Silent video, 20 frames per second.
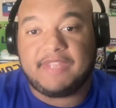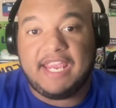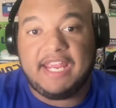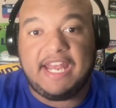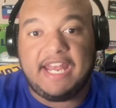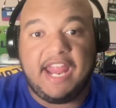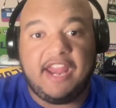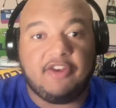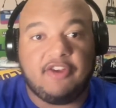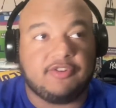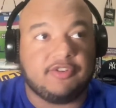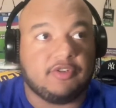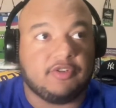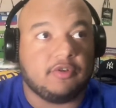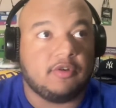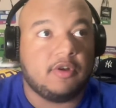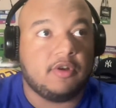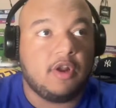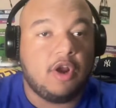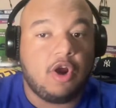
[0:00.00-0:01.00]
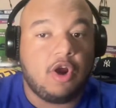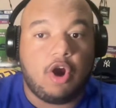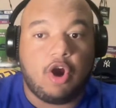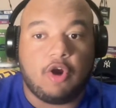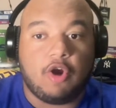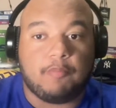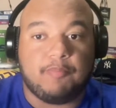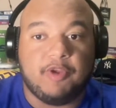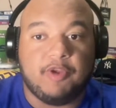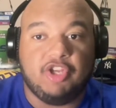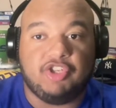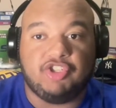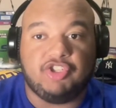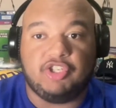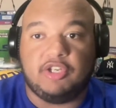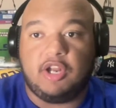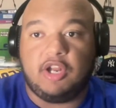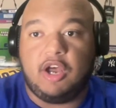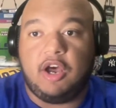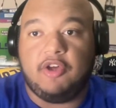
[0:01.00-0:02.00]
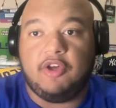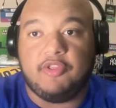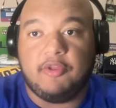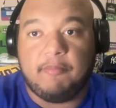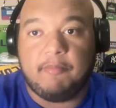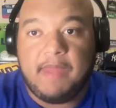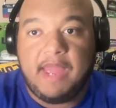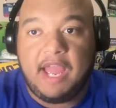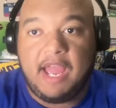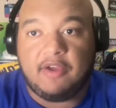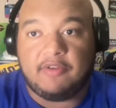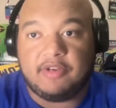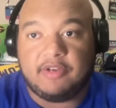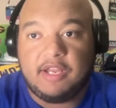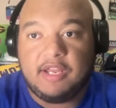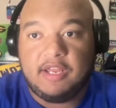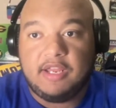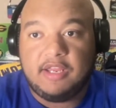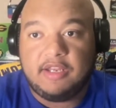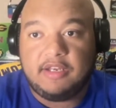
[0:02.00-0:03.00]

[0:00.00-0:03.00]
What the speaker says: Cade Anderson are pitching on the mound.